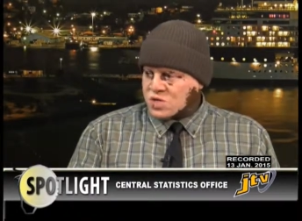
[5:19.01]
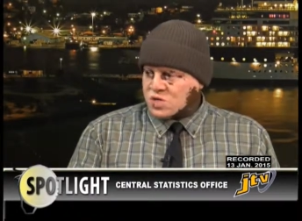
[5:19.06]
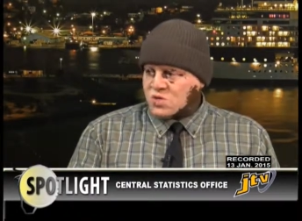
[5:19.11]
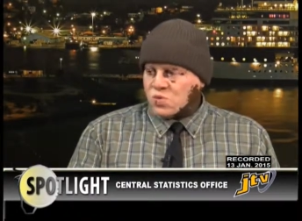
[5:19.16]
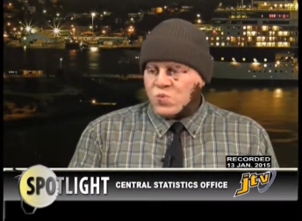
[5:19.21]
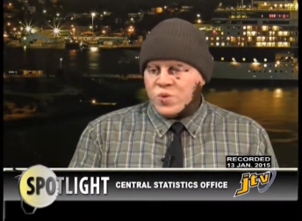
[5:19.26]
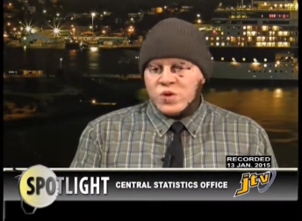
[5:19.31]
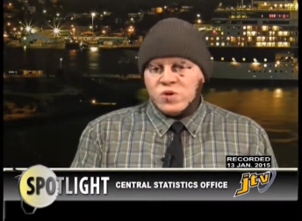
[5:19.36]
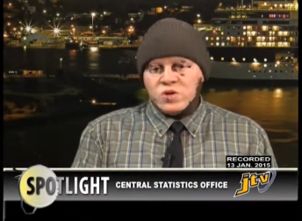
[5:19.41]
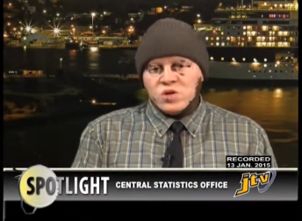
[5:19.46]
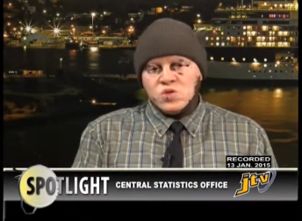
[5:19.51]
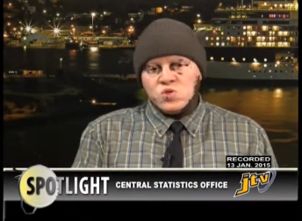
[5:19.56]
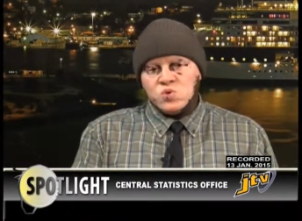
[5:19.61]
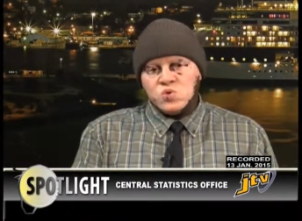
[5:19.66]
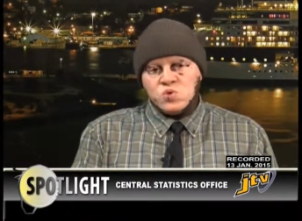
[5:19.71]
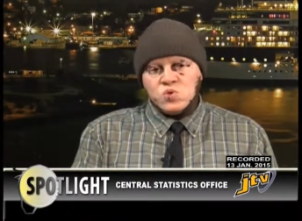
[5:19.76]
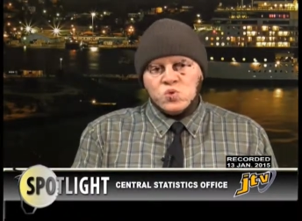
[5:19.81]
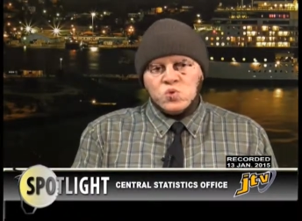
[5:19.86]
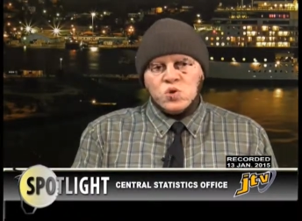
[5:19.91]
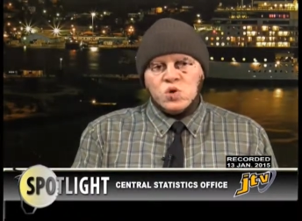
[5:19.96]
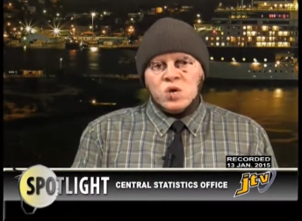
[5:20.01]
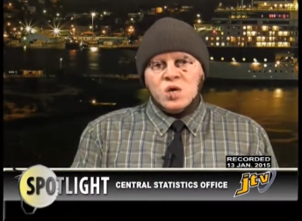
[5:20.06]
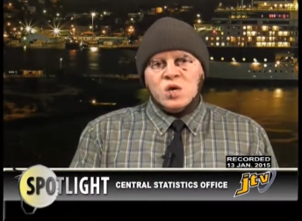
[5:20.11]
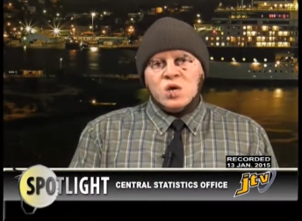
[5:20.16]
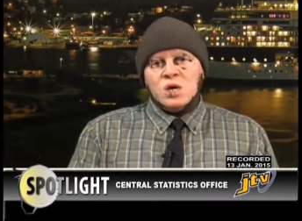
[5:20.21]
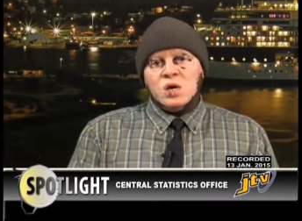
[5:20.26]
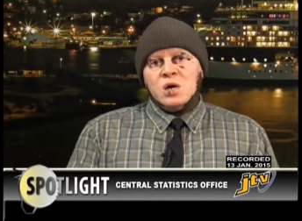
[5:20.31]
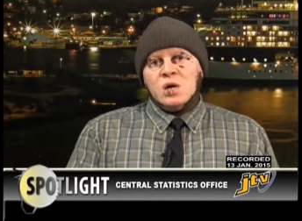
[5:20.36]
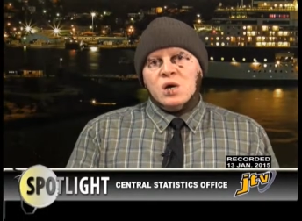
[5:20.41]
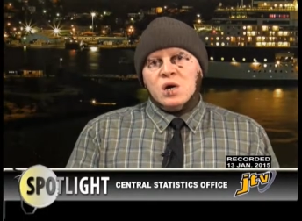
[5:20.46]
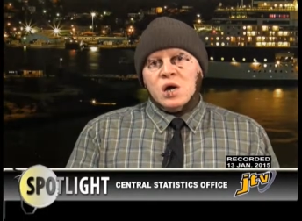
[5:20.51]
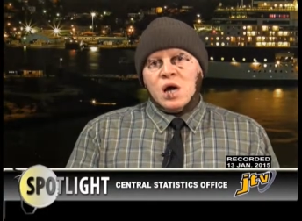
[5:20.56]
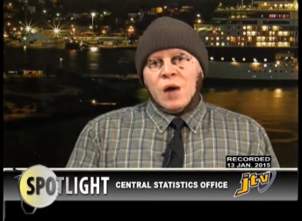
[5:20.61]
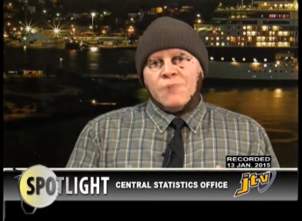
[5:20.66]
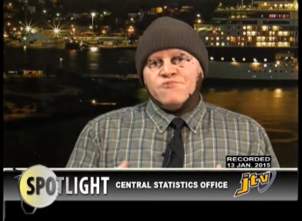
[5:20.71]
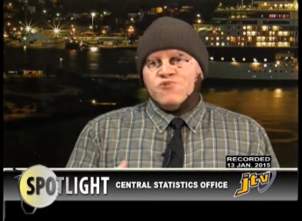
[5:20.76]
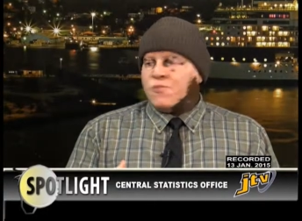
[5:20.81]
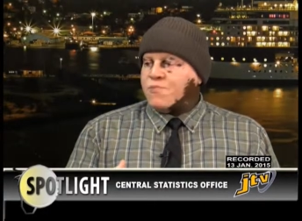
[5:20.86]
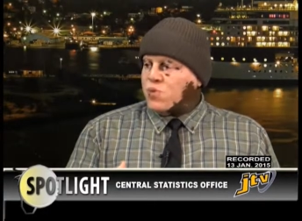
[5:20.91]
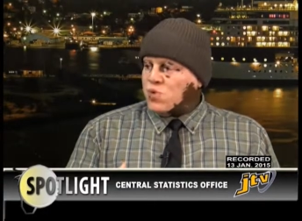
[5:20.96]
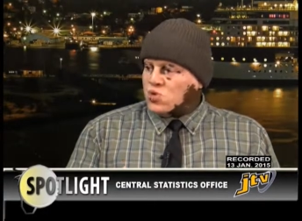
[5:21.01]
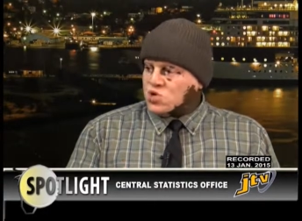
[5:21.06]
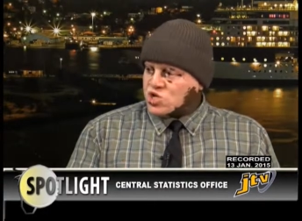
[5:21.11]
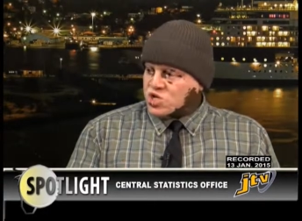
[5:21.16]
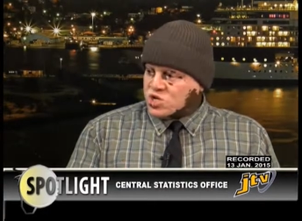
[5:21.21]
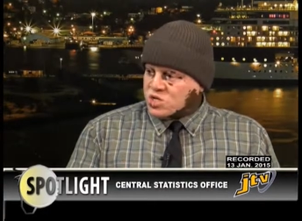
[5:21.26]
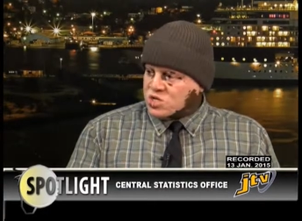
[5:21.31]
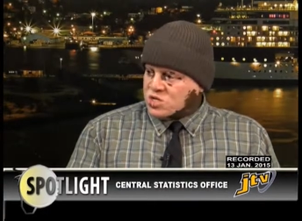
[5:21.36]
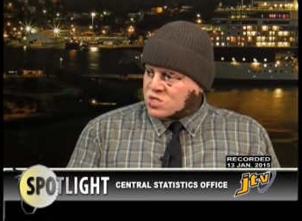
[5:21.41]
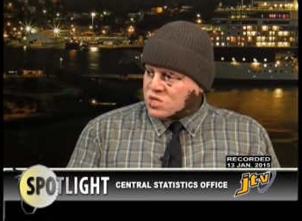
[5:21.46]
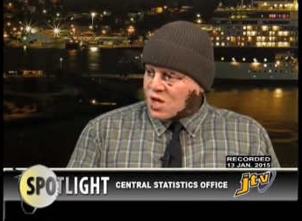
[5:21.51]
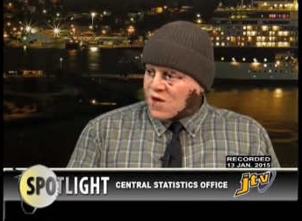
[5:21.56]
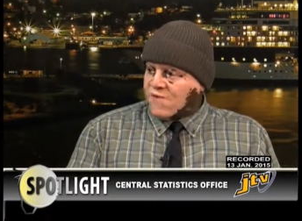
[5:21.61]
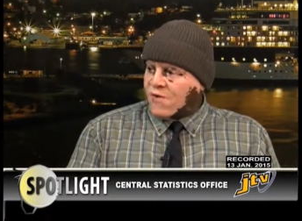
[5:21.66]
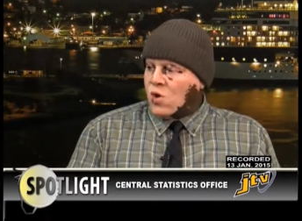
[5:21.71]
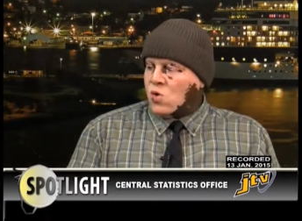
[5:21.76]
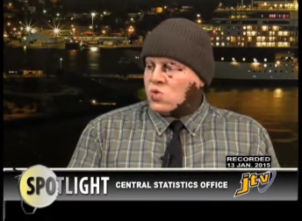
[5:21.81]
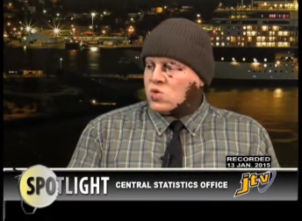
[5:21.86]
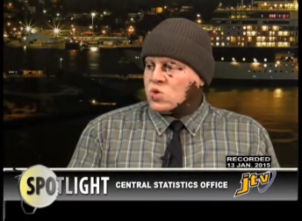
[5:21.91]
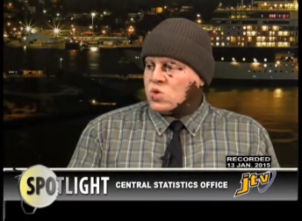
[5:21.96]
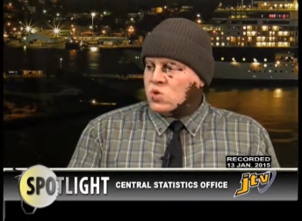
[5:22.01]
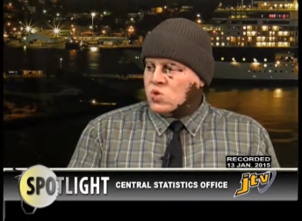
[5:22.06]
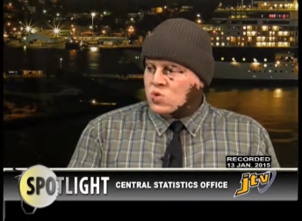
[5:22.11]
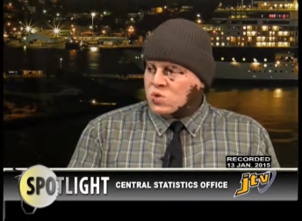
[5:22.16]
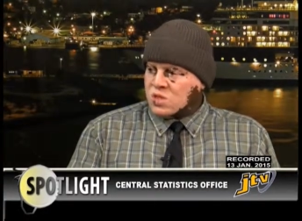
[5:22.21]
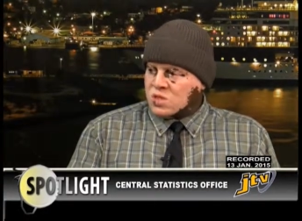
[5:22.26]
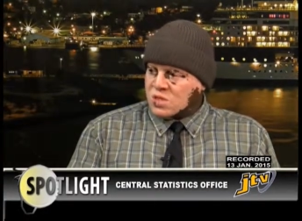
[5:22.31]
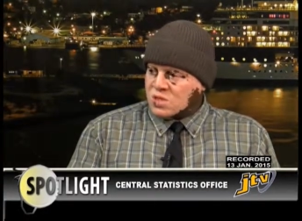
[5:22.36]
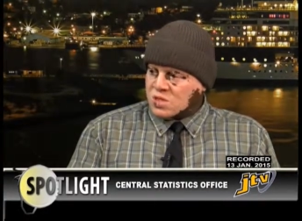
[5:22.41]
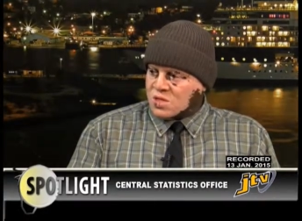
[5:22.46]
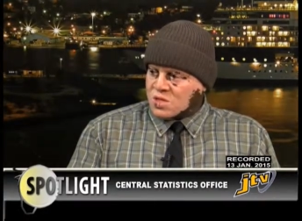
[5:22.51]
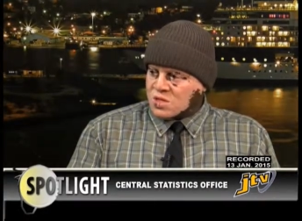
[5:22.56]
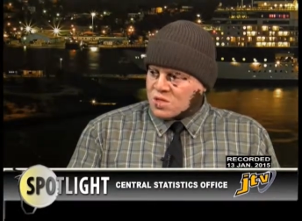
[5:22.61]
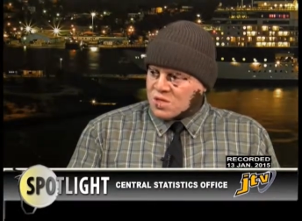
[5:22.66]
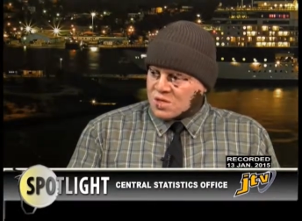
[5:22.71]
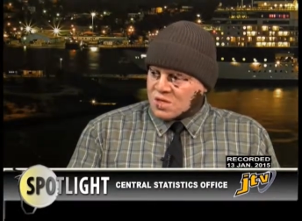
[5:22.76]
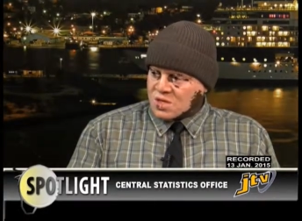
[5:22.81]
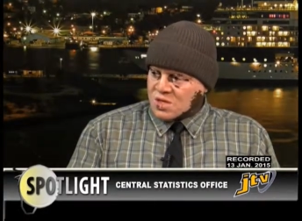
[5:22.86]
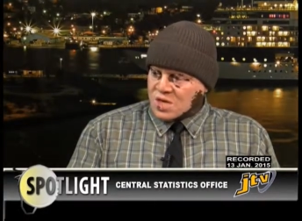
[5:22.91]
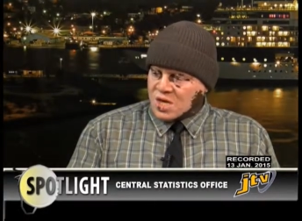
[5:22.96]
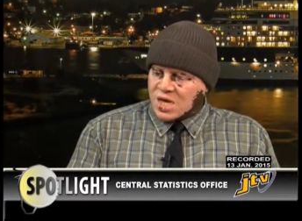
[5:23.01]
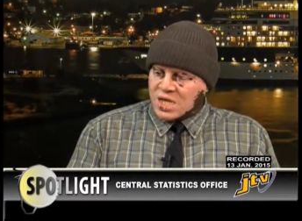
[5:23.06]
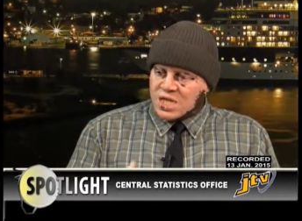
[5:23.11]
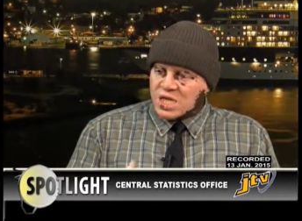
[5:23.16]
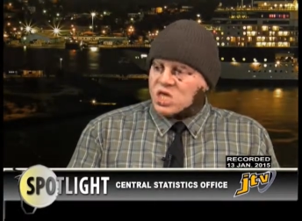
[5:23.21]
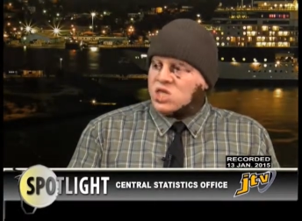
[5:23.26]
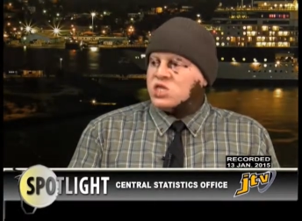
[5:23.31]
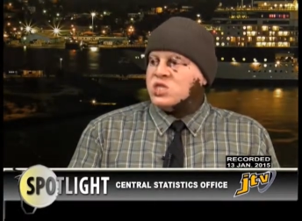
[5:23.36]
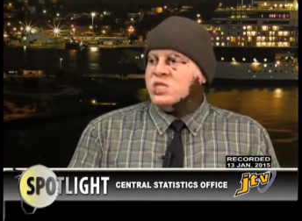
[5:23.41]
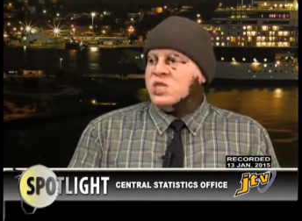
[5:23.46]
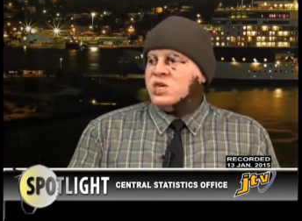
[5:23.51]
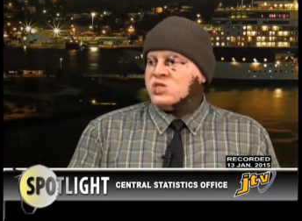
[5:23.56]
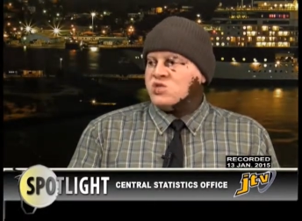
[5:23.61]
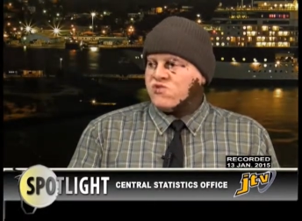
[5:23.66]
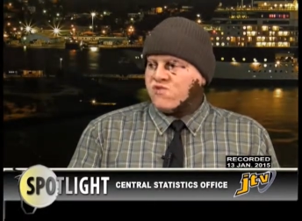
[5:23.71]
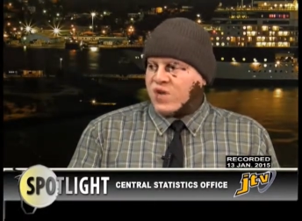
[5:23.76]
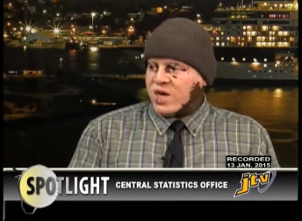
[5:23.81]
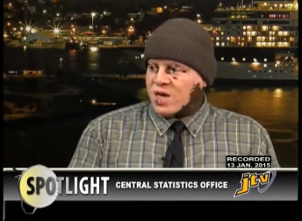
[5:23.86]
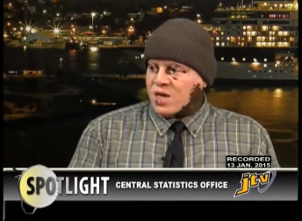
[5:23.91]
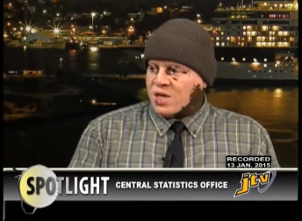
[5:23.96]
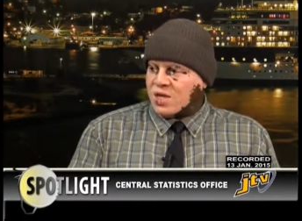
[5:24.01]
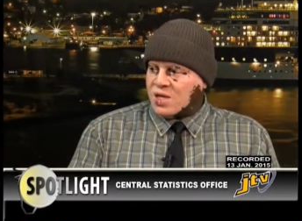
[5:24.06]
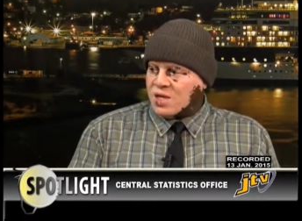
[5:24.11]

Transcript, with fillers: So we're going to do a proportion of households in each district,